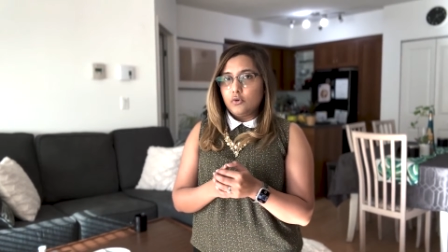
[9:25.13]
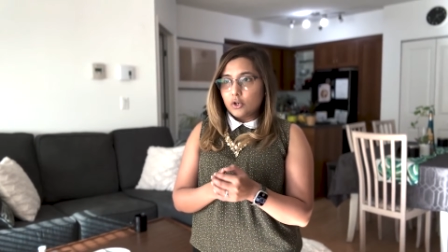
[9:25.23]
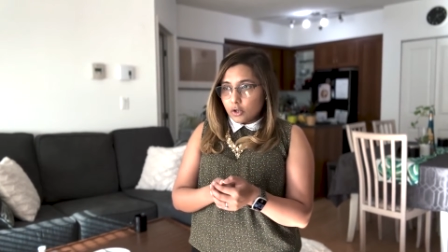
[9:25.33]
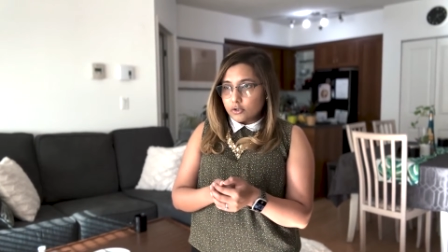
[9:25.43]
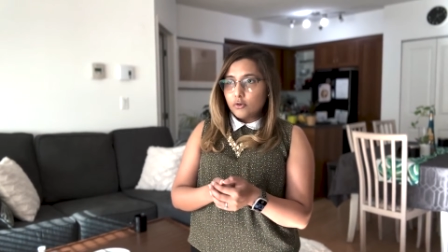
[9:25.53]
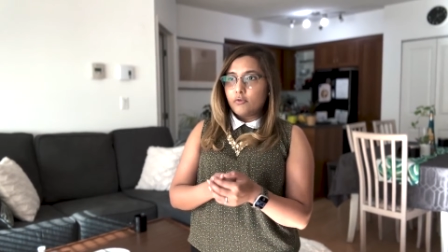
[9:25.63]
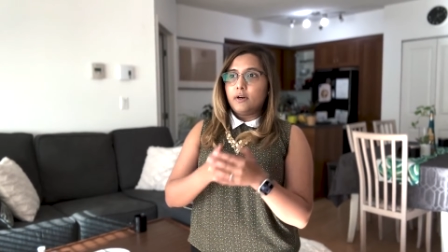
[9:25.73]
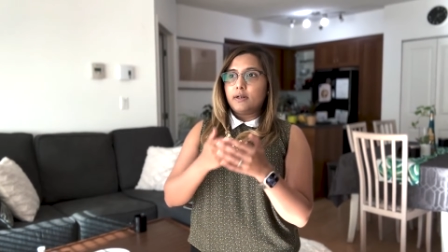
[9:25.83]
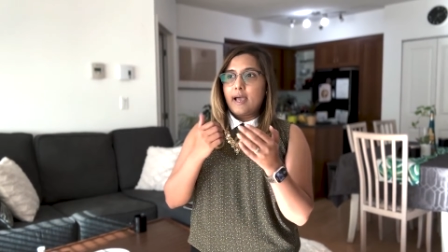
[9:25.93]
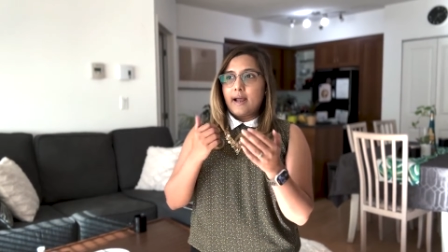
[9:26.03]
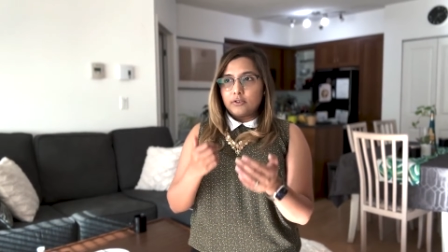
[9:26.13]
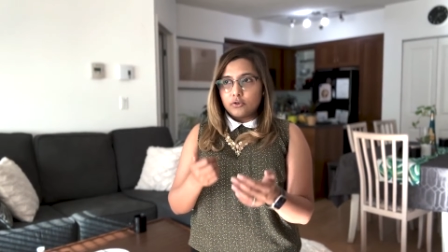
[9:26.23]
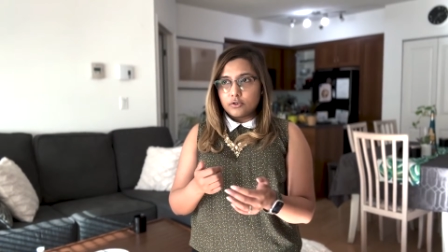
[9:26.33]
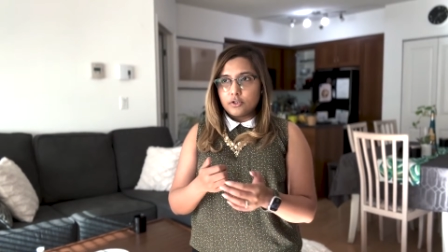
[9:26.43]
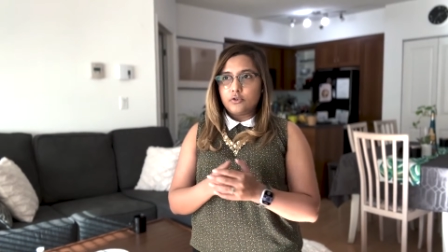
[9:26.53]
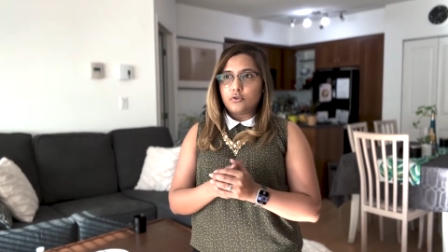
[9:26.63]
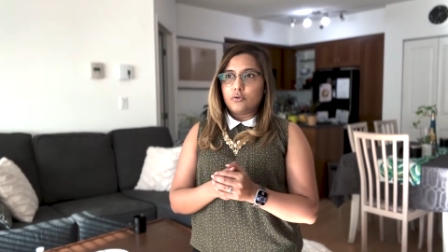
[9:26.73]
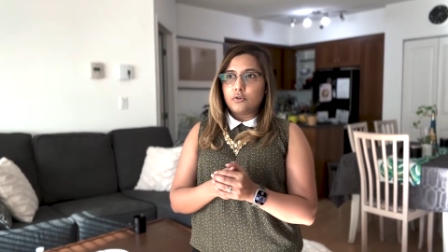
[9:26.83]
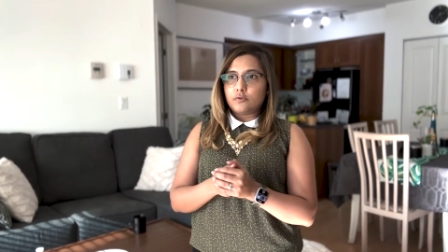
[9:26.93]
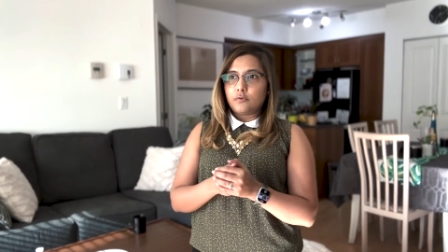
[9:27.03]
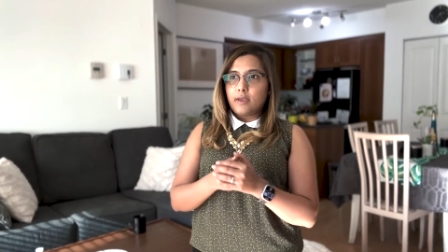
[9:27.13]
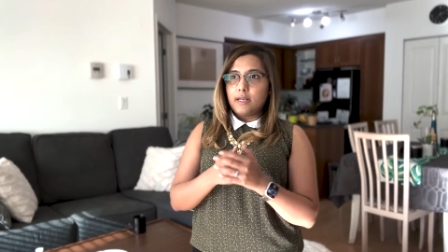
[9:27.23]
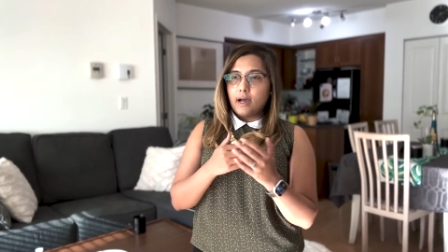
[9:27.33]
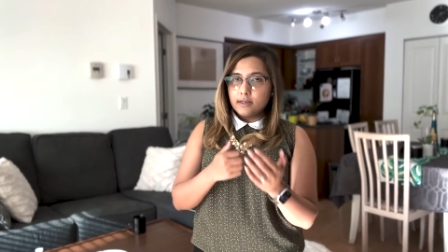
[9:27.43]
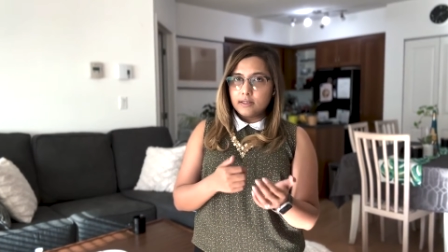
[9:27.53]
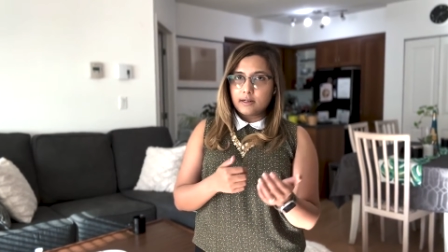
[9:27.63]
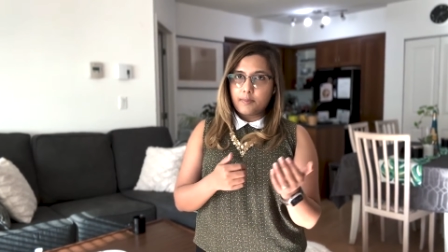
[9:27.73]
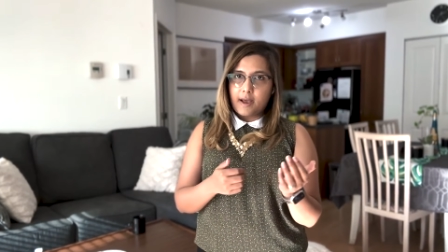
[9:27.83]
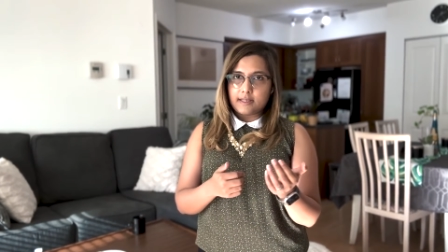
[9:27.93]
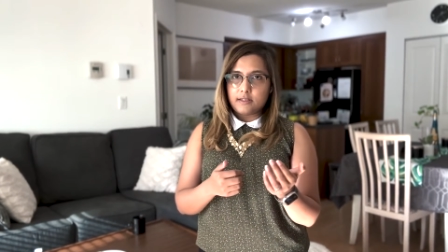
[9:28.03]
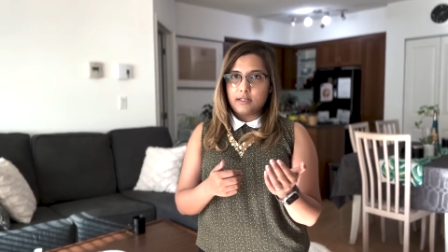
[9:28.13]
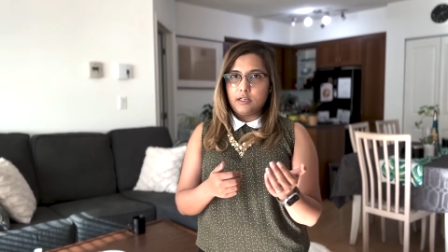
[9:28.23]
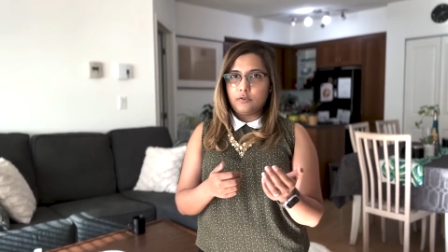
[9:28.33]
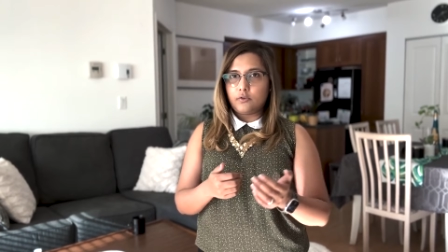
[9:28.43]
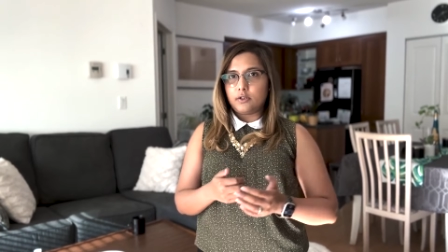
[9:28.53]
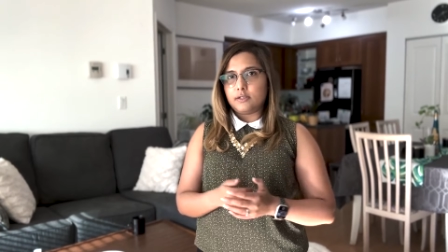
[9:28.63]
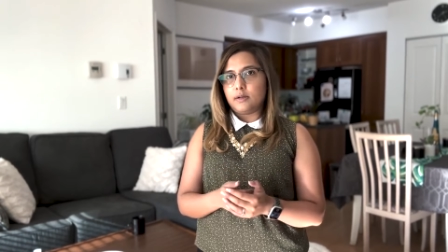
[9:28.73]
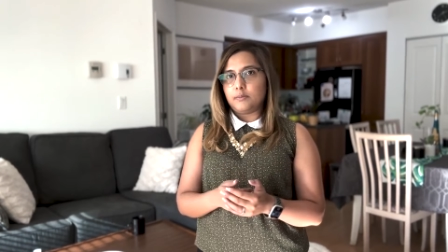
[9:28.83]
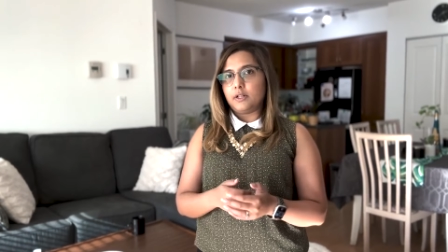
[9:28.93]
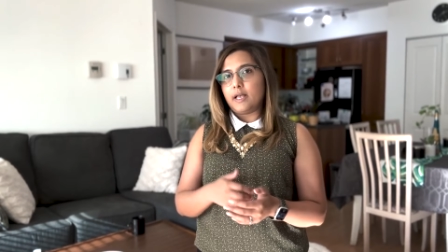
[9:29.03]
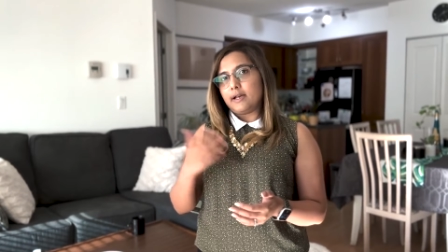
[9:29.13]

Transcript: You can also work at grocery stores in other capacities, for example,